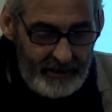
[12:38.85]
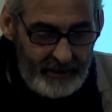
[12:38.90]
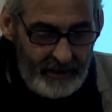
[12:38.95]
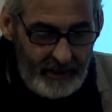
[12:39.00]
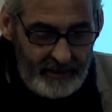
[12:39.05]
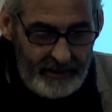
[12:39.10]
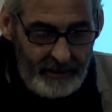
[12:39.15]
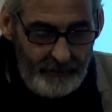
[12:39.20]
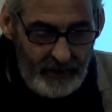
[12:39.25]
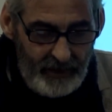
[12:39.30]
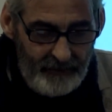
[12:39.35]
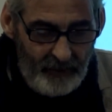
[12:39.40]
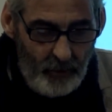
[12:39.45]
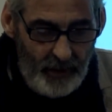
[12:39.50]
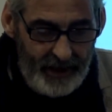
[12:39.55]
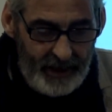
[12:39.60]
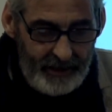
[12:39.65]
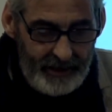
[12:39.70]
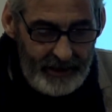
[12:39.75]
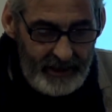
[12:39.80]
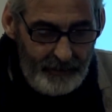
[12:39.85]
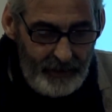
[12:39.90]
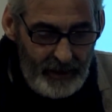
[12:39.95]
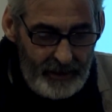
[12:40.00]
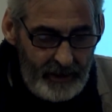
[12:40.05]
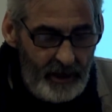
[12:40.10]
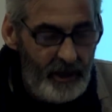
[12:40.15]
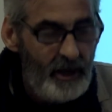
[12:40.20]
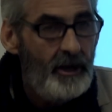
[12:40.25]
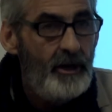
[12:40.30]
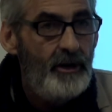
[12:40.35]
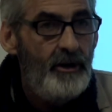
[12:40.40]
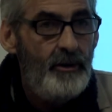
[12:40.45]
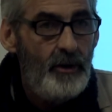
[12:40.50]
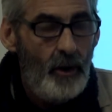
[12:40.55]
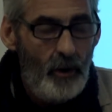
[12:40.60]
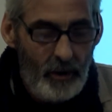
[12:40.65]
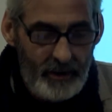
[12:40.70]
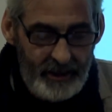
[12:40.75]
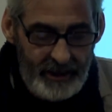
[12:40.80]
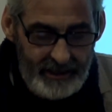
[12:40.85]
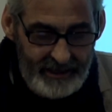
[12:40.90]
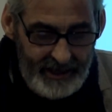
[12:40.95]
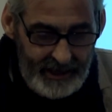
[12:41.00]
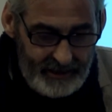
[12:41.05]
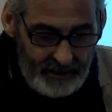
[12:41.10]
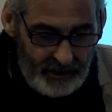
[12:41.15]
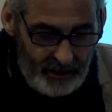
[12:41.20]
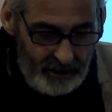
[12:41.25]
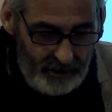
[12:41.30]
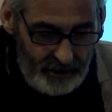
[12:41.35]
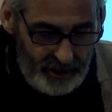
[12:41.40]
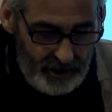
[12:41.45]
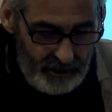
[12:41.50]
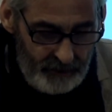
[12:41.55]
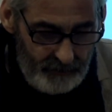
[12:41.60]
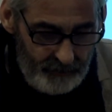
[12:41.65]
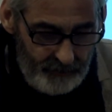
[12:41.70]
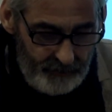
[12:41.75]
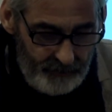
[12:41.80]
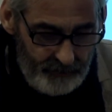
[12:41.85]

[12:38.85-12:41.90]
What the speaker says: the symbol of Queen Elizabeth, who had ordered his execution.